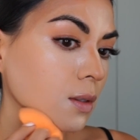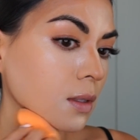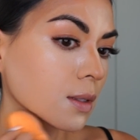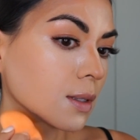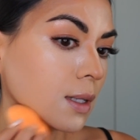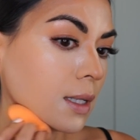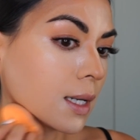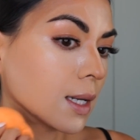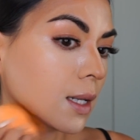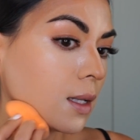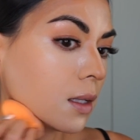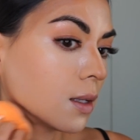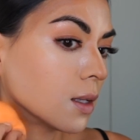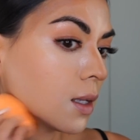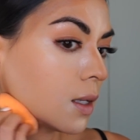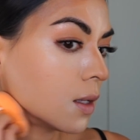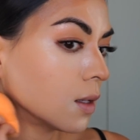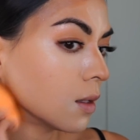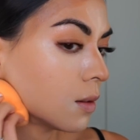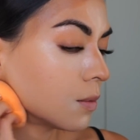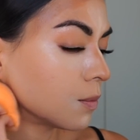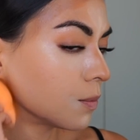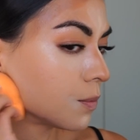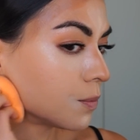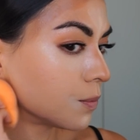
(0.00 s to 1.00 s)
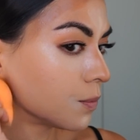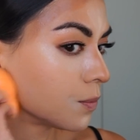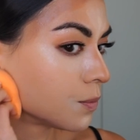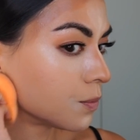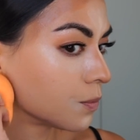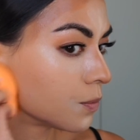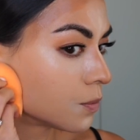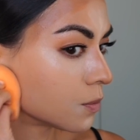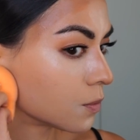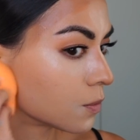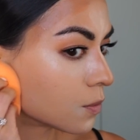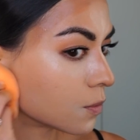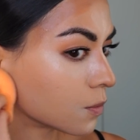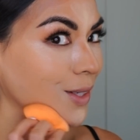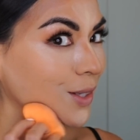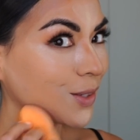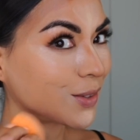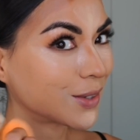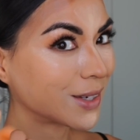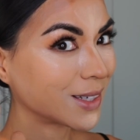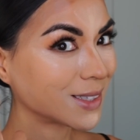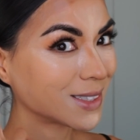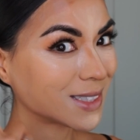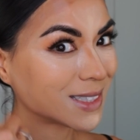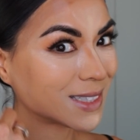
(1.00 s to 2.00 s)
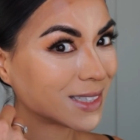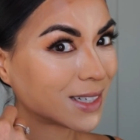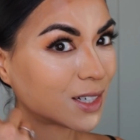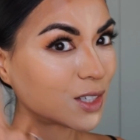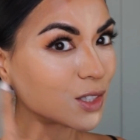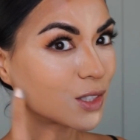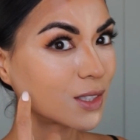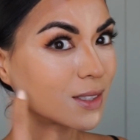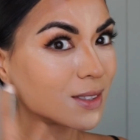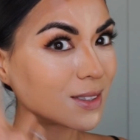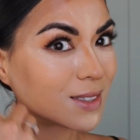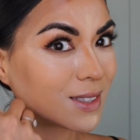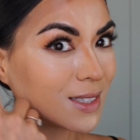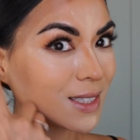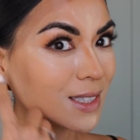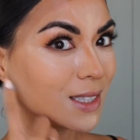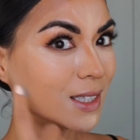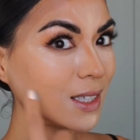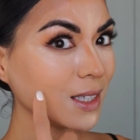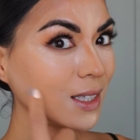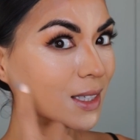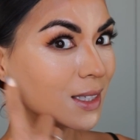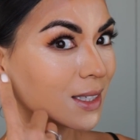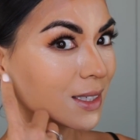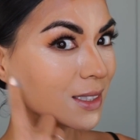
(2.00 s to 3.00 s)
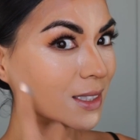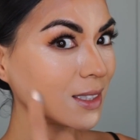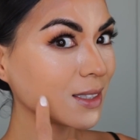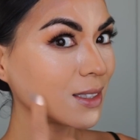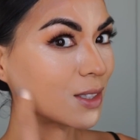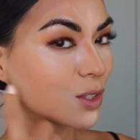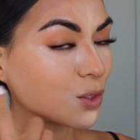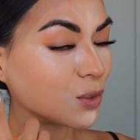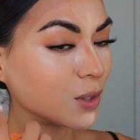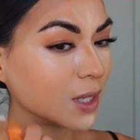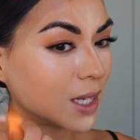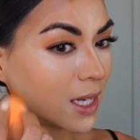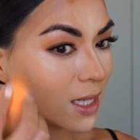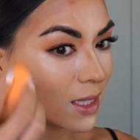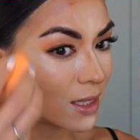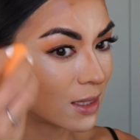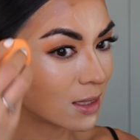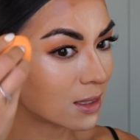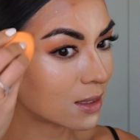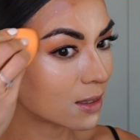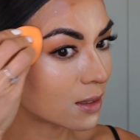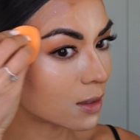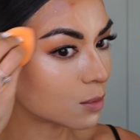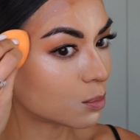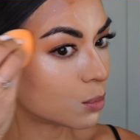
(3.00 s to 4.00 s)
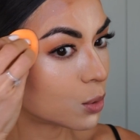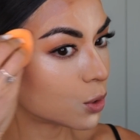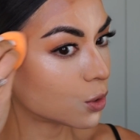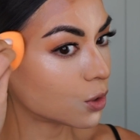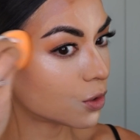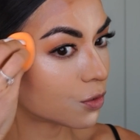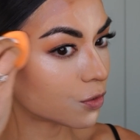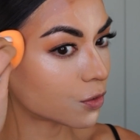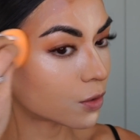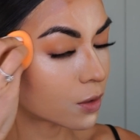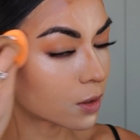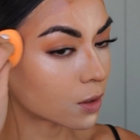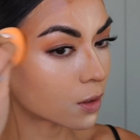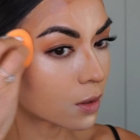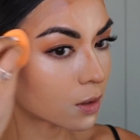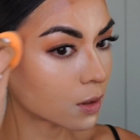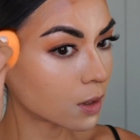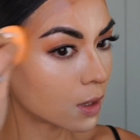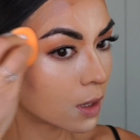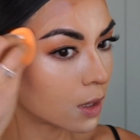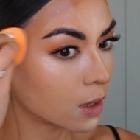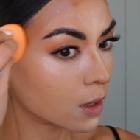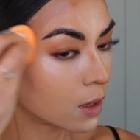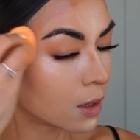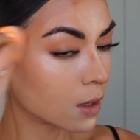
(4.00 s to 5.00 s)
slightly. You can start to see it's creating this beautiful